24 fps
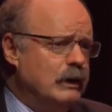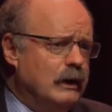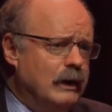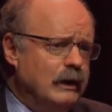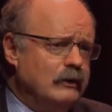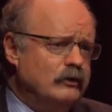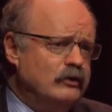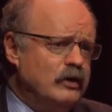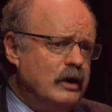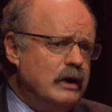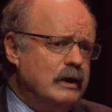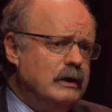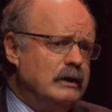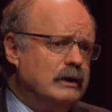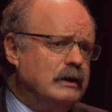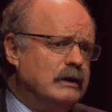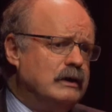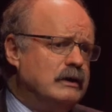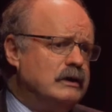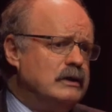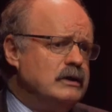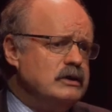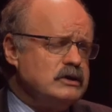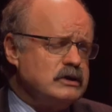and turning
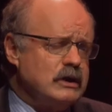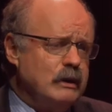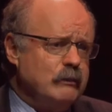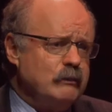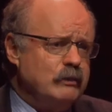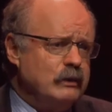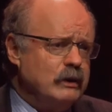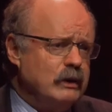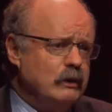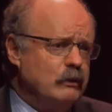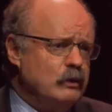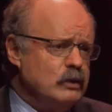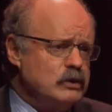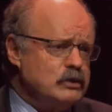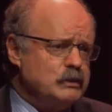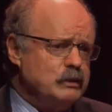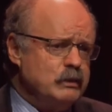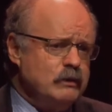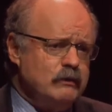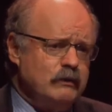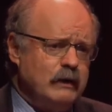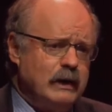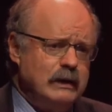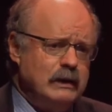it into something which
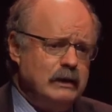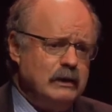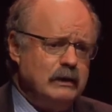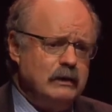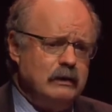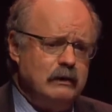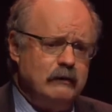provided